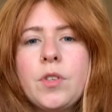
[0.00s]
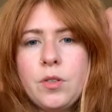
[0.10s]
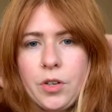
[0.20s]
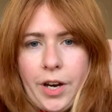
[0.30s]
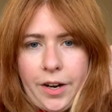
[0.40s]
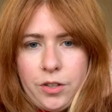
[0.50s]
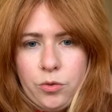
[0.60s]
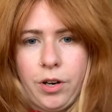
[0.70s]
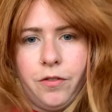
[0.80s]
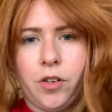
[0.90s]
So your hair is
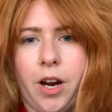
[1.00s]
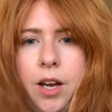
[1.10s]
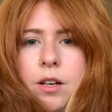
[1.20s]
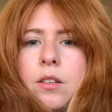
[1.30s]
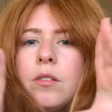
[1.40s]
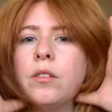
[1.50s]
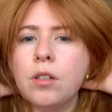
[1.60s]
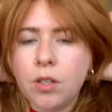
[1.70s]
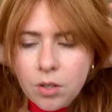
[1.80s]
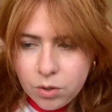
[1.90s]
rough dried.
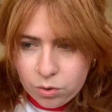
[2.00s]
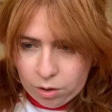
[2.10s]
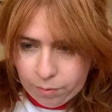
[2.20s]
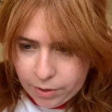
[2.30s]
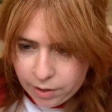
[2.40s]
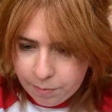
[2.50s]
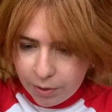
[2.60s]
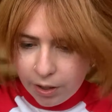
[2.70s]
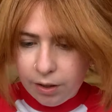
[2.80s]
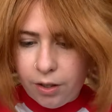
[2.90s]
It's almost
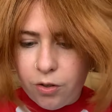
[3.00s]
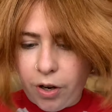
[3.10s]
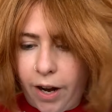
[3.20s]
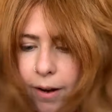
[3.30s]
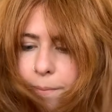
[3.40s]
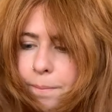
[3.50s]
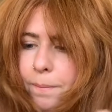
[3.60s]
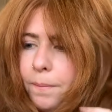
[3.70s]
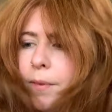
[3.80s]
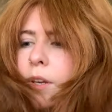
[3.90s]
completely dry.
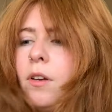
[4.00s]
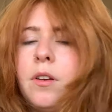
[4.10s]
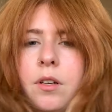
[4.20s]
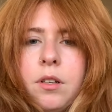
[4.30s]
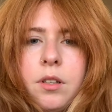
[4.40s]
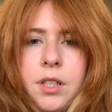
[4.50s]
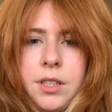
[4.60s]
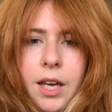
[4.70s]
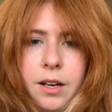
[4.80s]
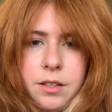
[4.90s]
Let's
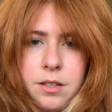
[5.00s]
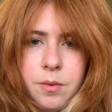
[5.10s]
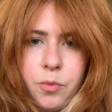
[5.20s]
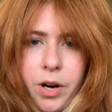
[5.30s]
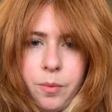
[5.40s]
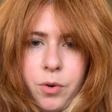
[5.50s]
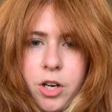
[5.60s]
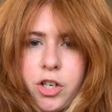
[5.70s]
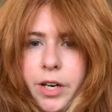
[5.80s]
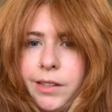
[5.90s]
get into some round
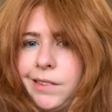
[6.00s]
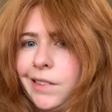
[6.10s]
brushing.